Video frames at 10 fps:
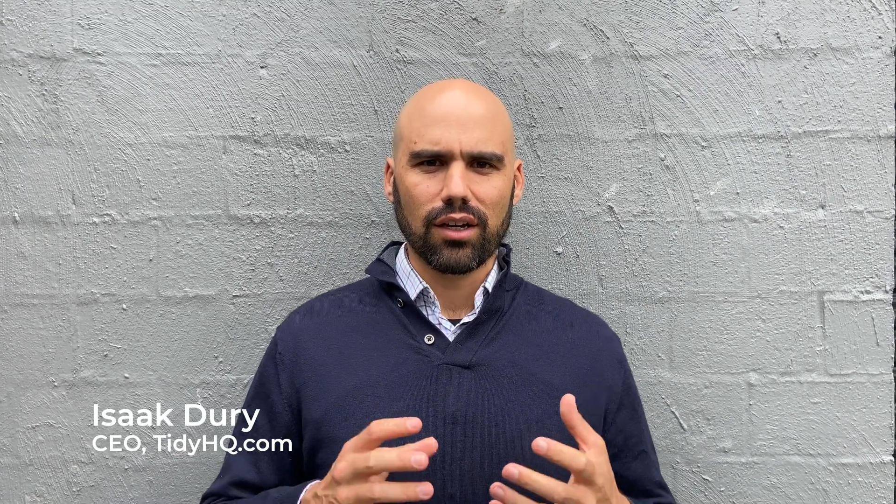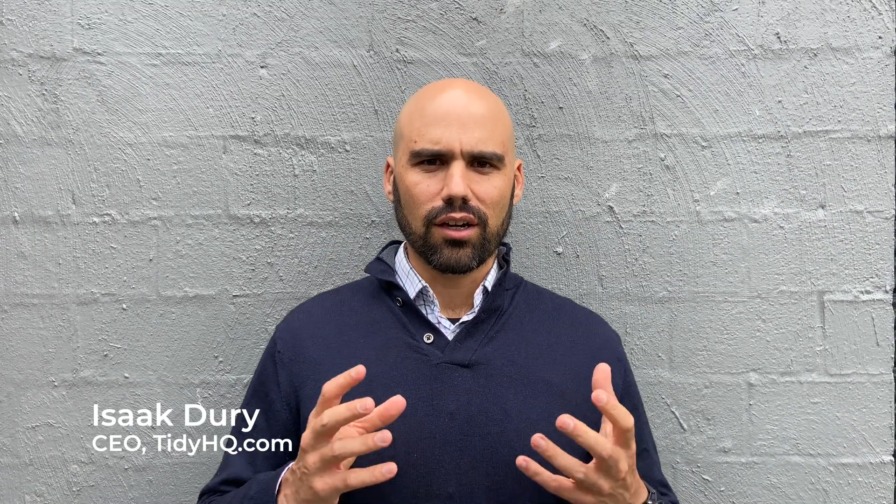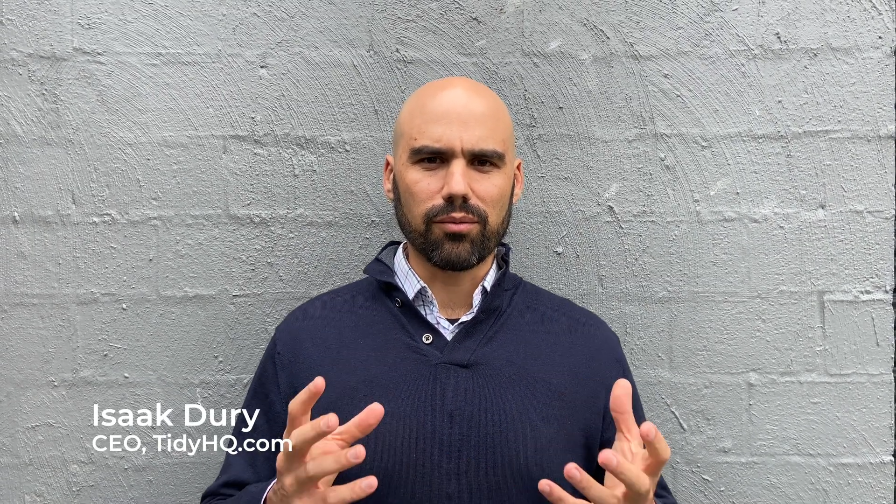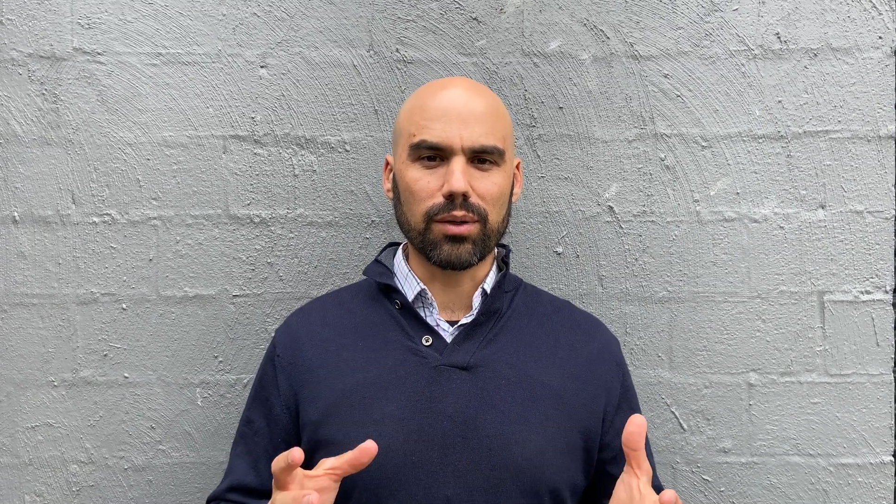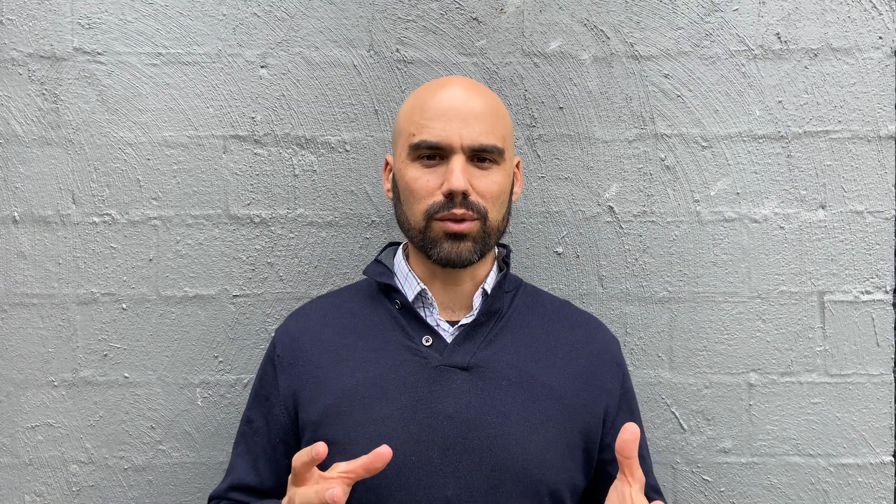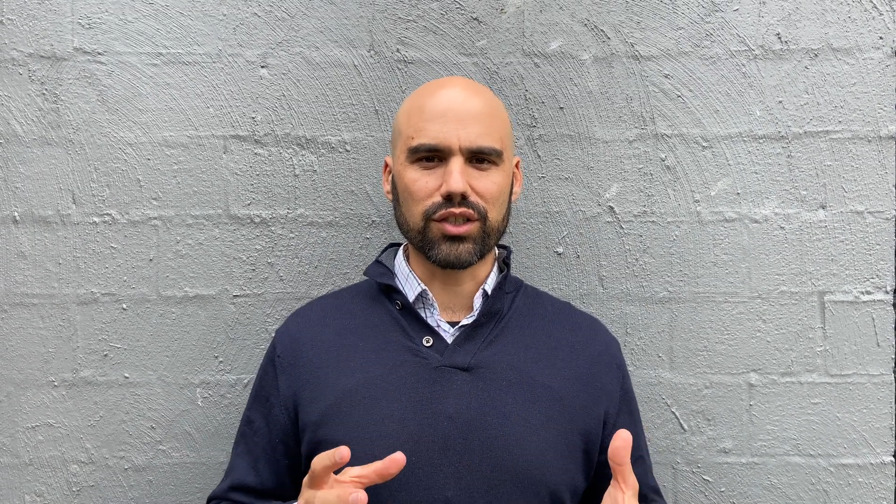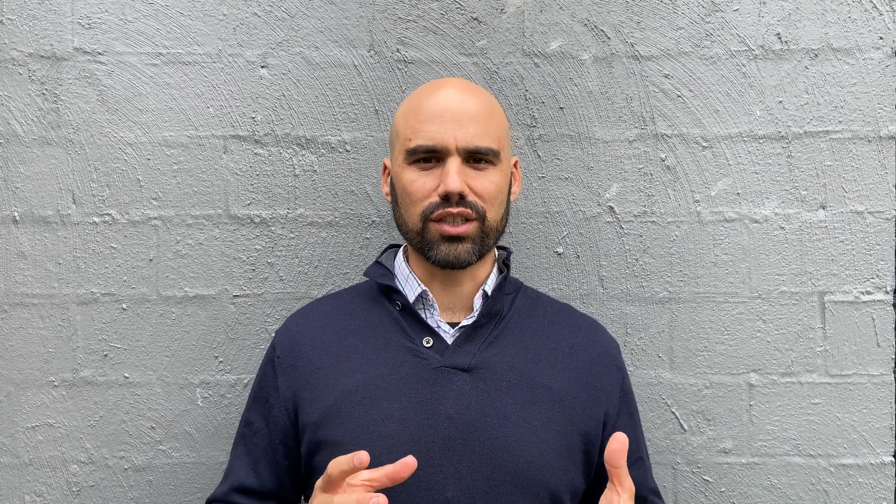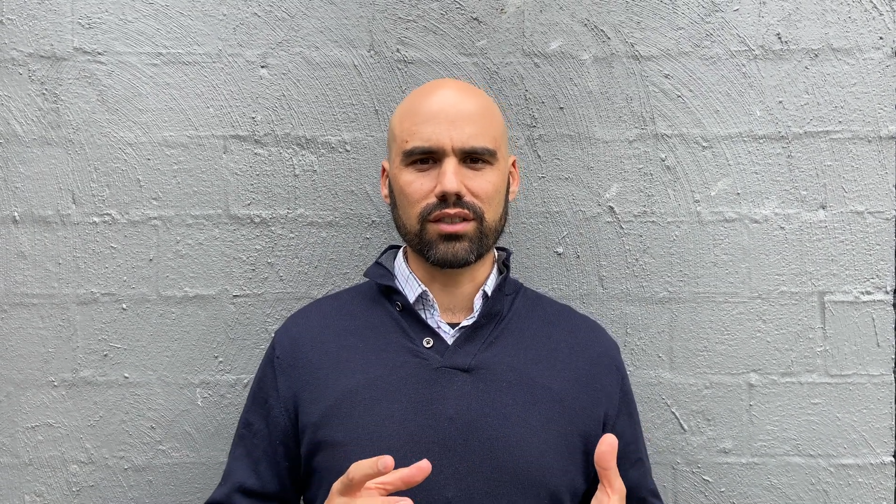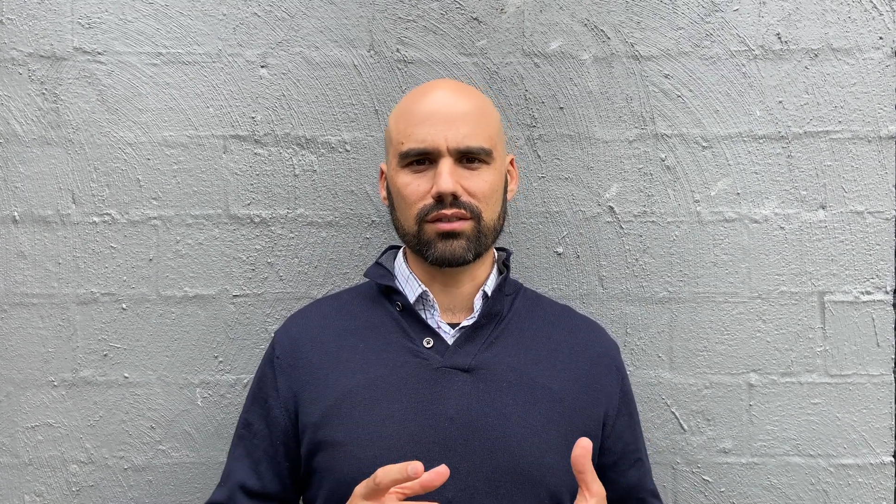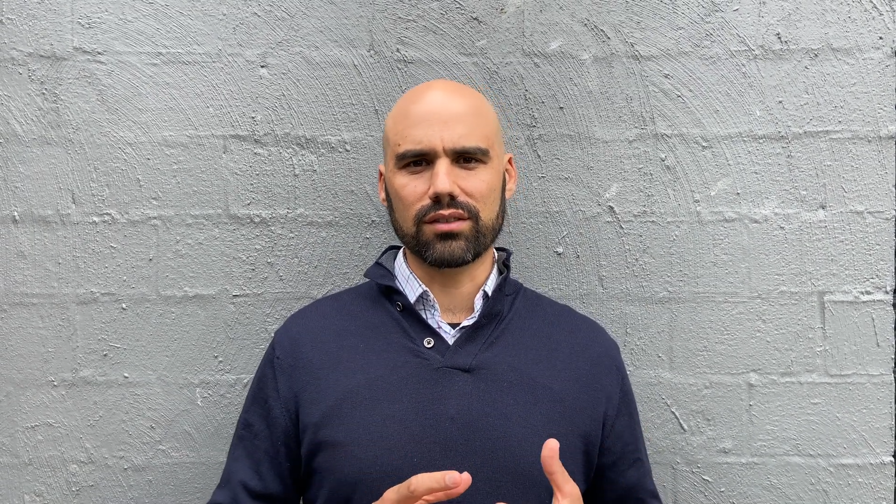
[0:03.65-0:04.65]
I've been
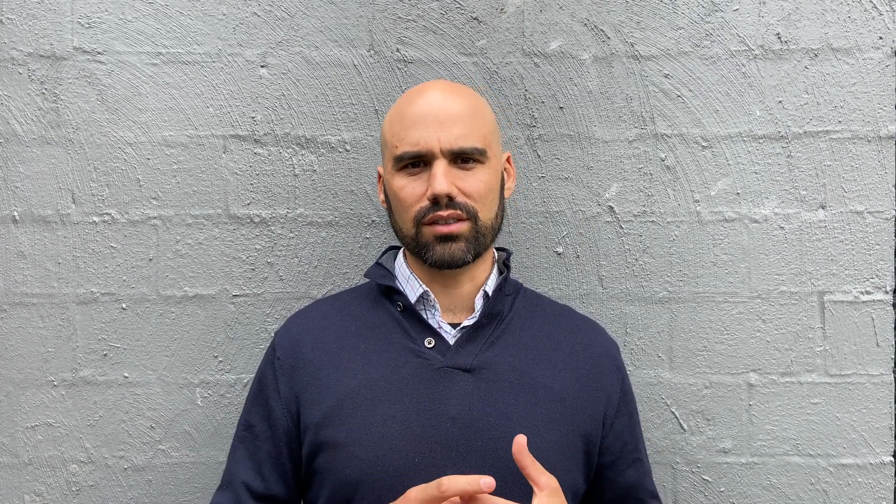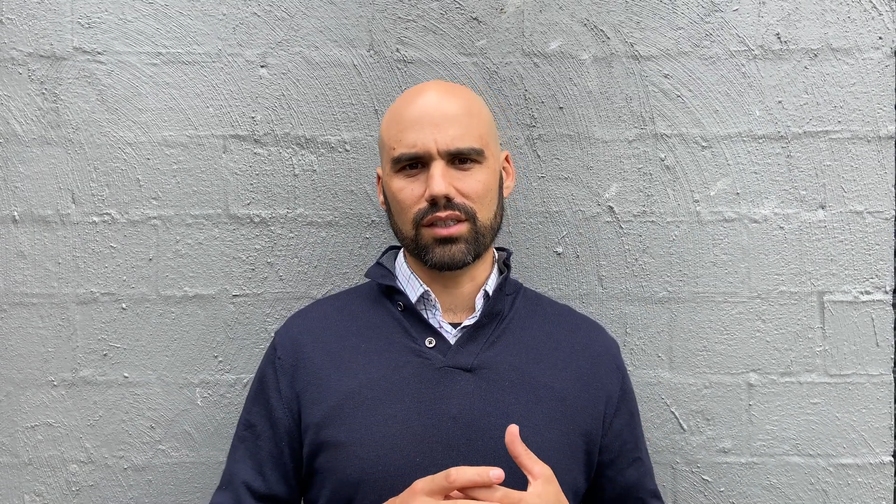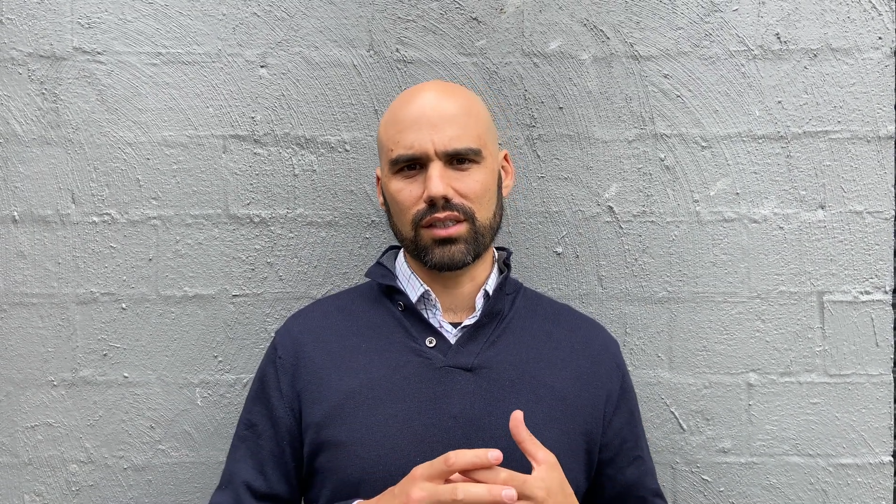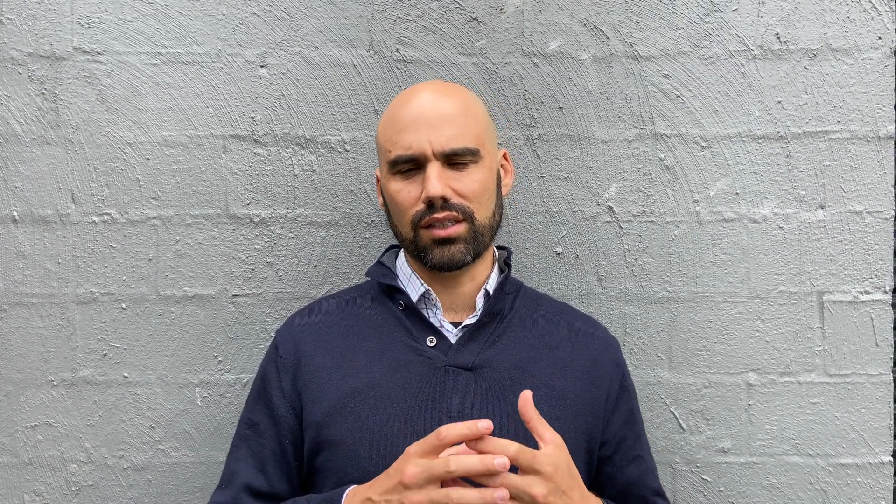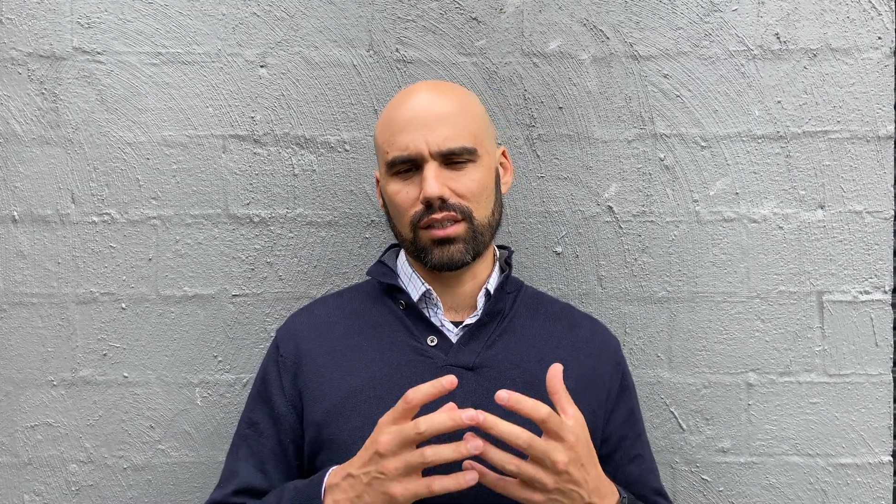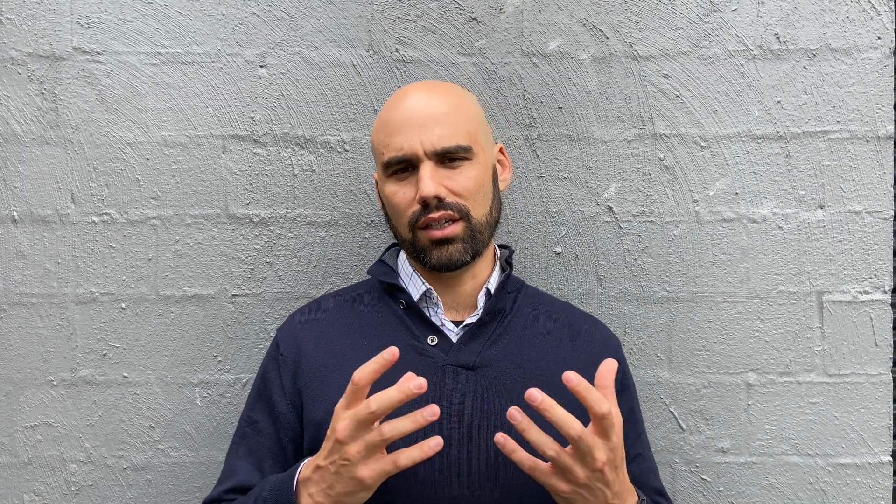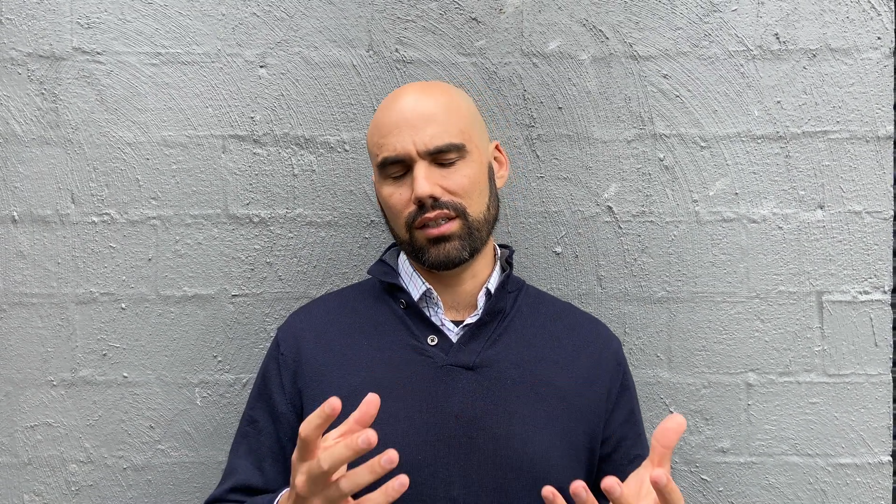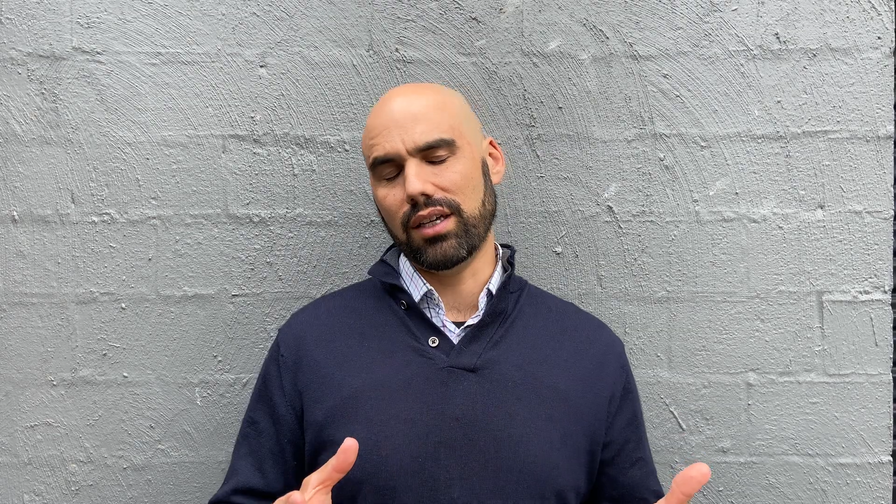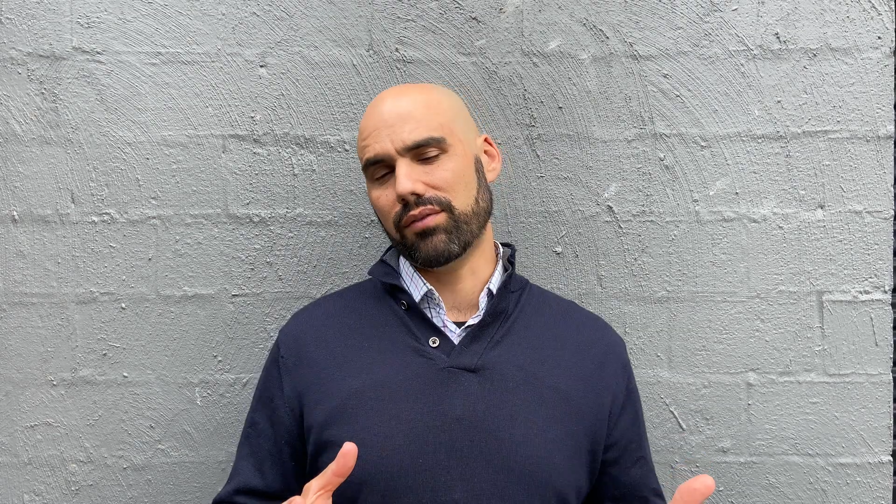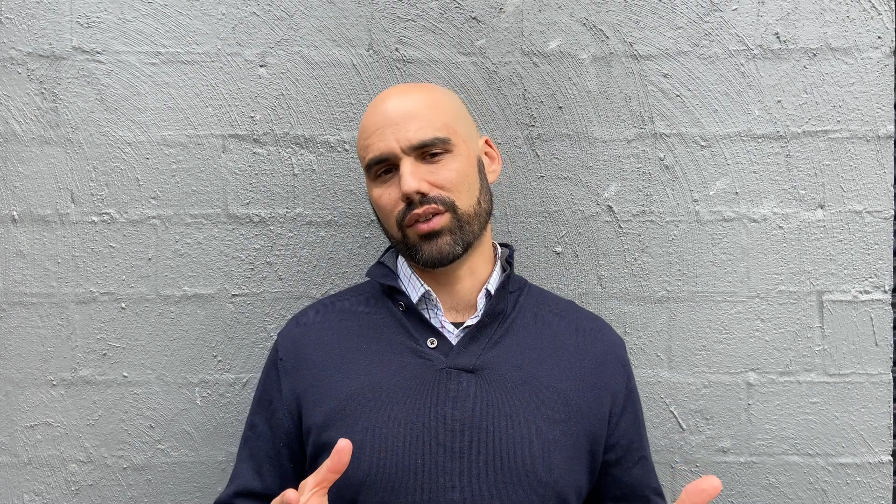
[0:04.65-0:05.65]
watching
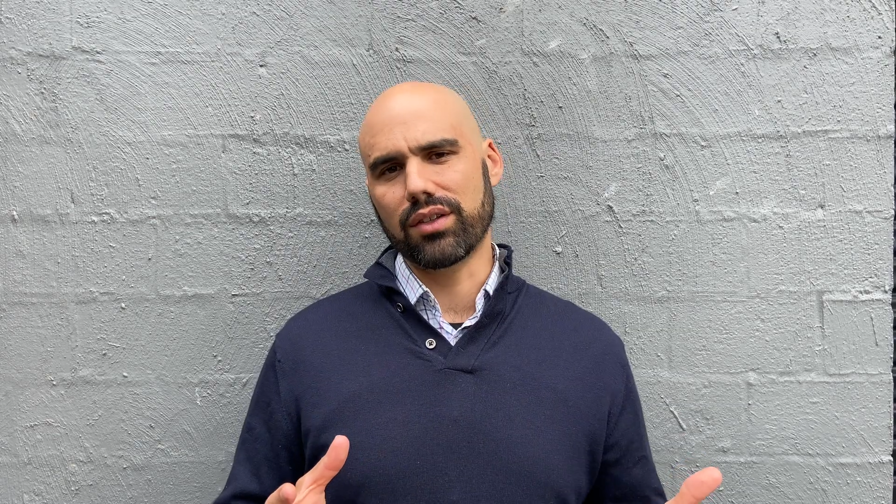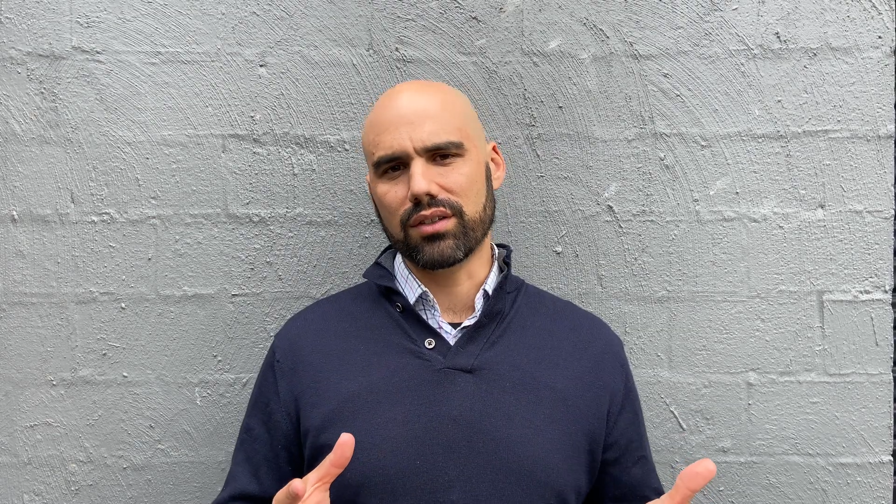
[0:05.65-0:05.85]
everything